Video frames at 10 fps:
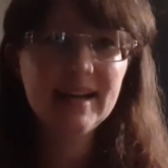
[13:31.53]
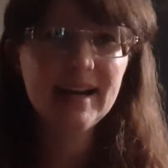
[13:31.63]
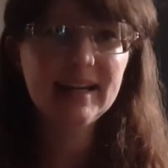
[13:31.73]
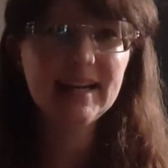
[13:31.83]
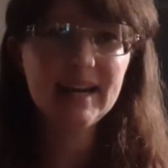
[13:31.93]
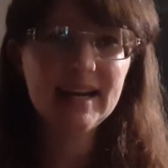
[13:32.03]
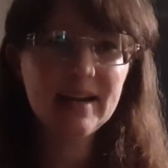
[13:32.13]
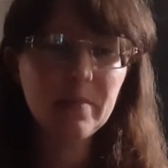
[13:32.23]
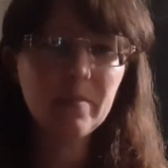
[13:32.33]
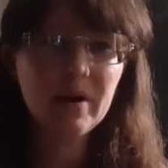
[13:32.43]

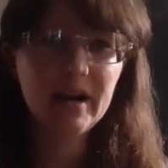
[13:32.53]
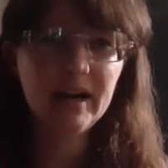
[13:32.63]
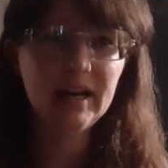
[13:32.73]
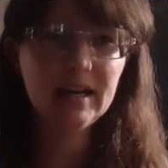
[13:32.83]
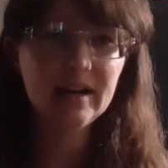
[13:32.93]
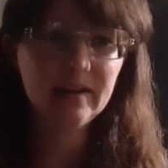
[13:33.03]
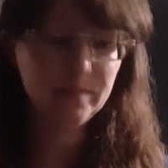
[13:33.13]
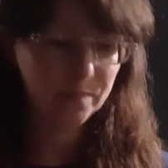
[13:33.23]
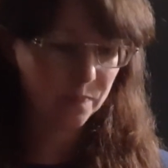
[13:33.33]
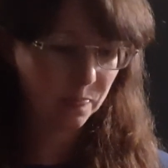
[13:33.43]
again my
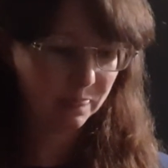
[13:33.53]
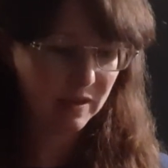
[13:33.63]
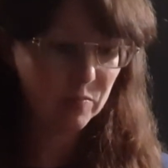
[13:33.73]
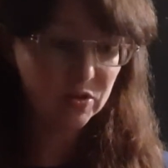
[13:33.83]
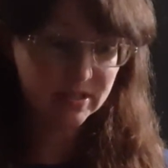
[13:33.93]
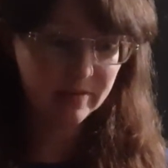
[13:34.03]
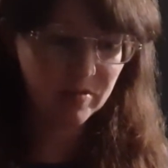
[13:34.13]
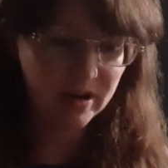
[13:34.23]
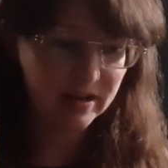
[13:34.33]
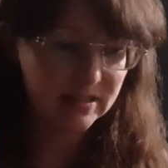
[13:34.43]
most loved
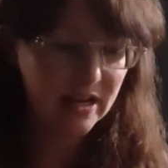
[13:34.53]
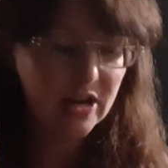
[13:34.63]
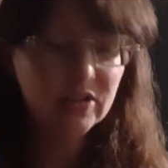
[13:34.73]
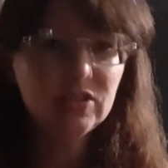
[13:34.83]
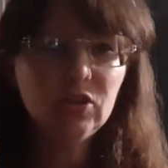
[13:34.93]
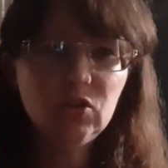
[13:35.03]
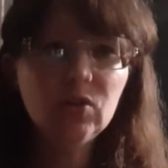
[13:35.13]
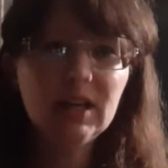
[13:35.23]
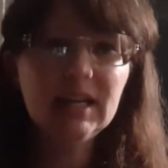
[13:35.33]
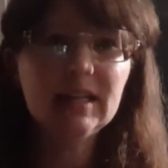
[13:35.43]
products. So you
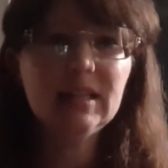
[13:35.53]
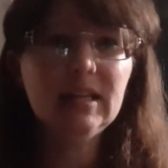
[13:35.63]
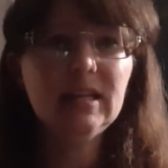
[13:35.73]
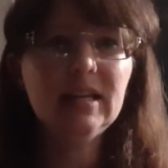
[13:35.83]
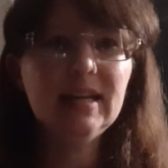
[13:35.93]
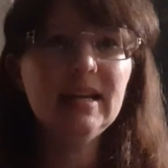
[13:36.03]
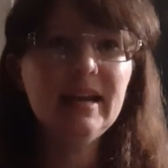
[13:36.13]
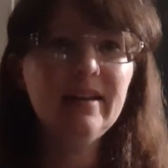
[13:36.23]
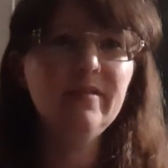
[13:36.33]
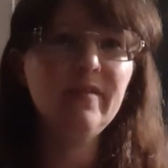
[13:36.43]
can get the
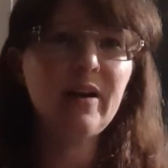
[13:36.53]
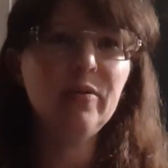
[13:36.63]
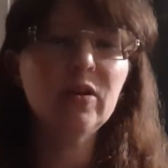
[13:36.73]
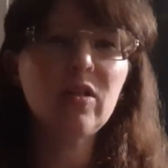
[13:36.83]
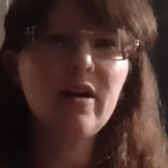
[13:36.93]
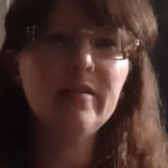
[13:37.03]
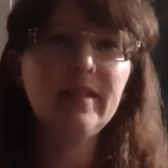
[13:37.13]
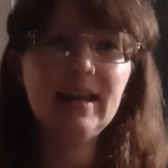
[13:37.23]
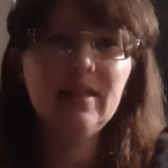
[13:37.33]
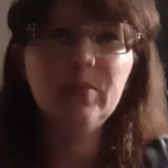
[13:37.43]
Envirocloth
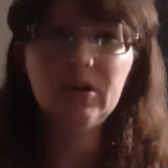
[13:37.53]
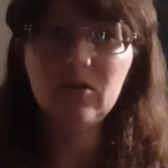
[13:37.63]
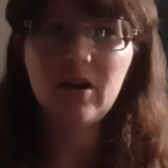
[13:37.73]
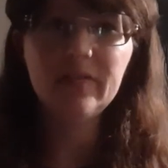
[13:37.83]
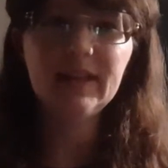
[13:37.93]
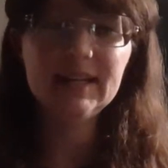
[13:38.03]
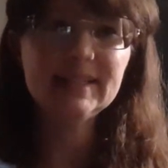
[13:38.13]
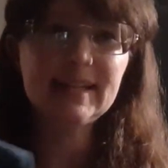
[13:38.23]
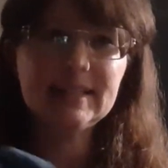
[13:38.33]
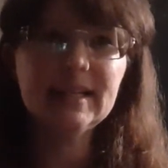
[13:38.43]
and the Enviroclotth in a
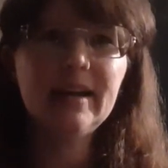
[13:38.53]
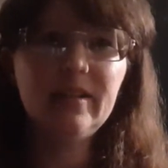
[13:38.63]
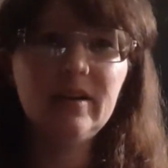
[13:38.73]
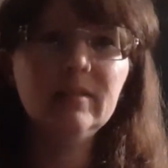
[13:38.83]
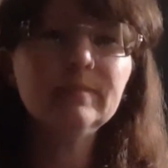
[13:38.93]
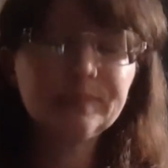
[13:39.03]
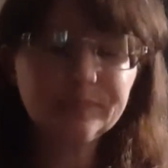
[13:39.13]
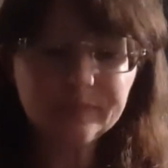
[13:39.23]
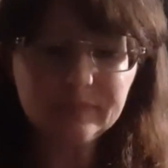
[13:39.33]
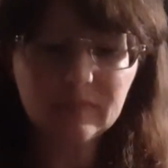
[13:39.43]
set together,
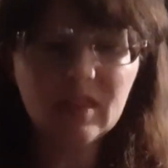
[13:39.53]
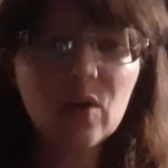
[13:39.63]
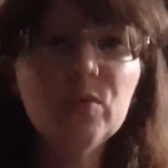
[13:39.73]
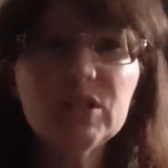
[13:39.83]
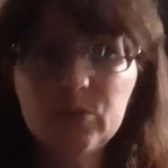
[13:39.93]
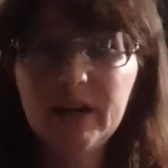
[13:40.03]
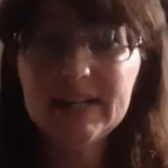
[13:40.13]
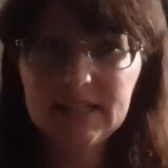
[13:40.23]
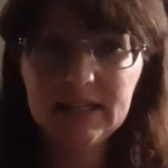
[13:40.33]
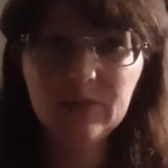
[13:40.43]
which is what
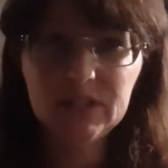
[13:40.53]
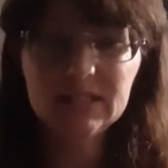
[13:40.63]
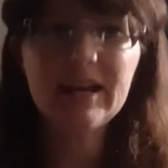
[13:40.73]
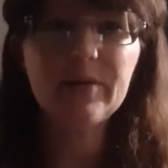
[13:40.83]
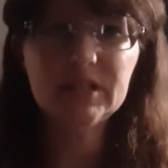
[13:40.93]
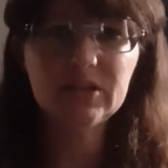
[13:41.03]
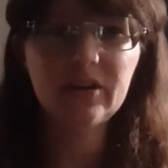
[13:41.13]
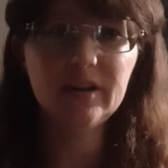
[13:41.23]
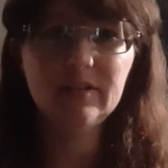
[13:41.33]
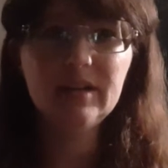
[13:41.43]
I did, which is how I
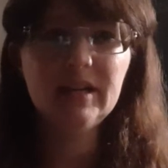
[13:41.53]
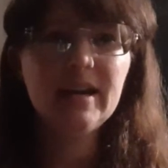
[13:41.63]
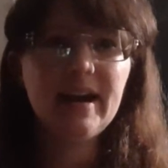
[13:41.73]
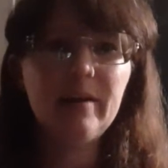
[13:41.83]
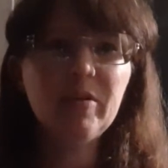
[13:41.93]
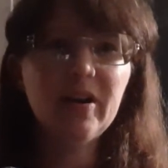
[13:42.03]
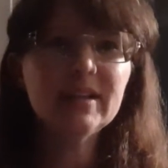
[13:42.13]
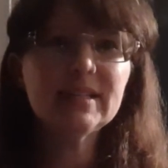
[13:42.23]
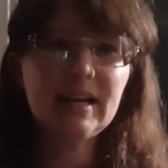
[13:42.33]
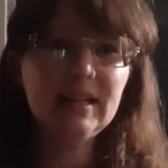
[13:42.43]
started. I bought
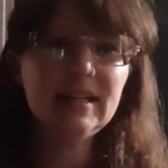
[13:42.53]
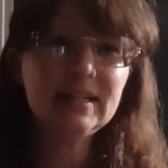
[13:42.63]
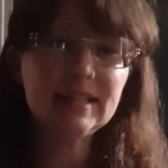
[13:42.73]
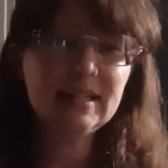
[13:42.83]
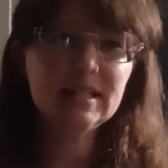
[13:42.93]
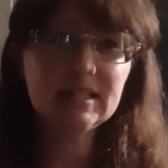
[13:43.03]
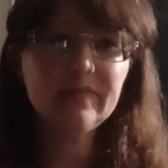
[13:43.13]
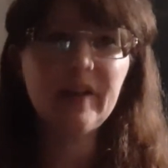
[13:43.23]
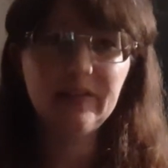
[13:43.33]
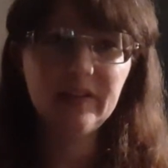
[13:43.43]
a set of these and
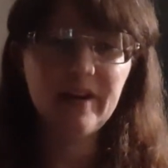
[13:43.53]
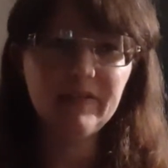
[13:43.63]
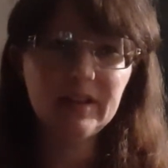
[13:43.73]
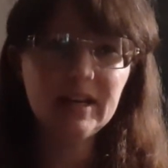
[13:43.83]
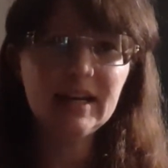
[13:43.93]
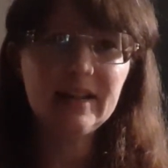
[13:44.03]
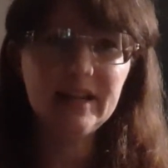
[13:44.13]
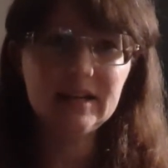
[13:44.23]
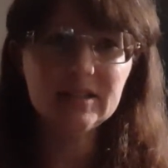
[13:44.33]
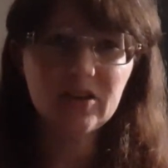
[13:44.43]
just fell in love with it, and
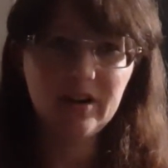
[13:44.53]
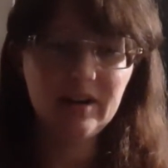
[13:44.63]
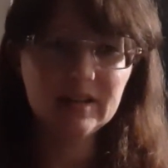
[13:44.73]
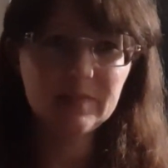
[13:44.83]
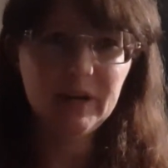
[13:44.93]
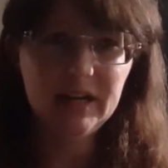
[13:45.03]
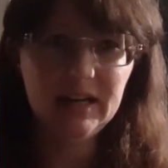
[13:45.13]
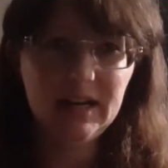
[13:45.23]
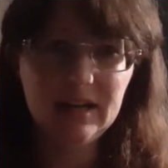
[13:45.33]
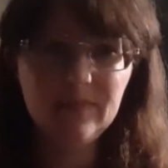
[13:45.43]
then I started expanding